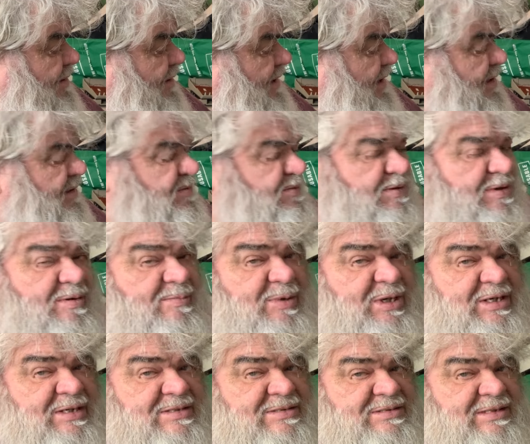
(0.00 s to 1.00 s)
Thanks for
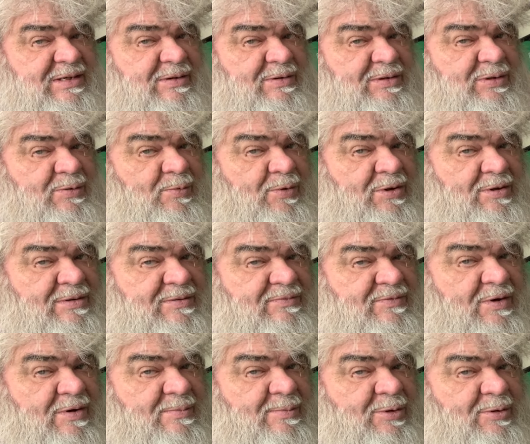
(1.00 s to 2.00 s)
coming. See you at the World of
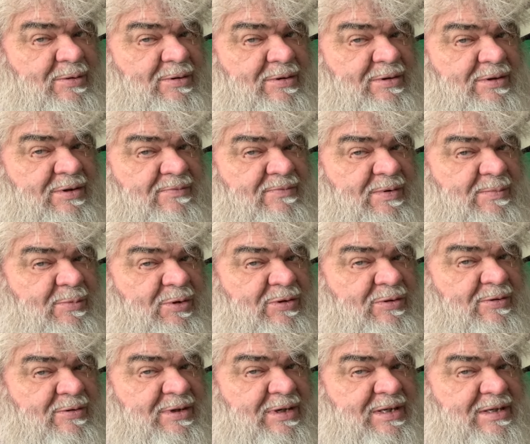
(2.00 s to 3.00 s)
Commodore, November
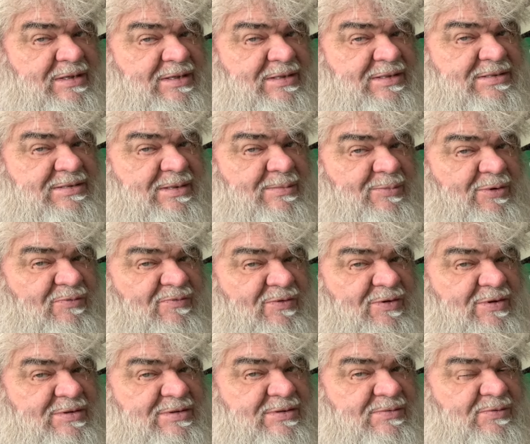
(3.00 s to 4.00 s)
30th and December
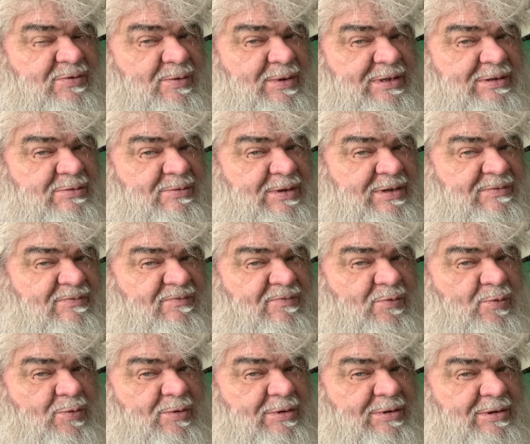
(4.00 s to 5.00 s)
1st,
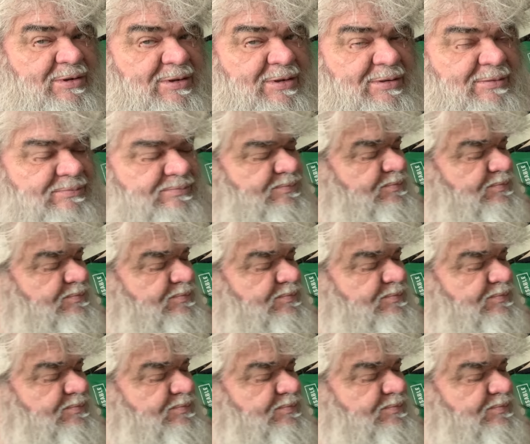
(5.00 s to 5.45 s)
2024.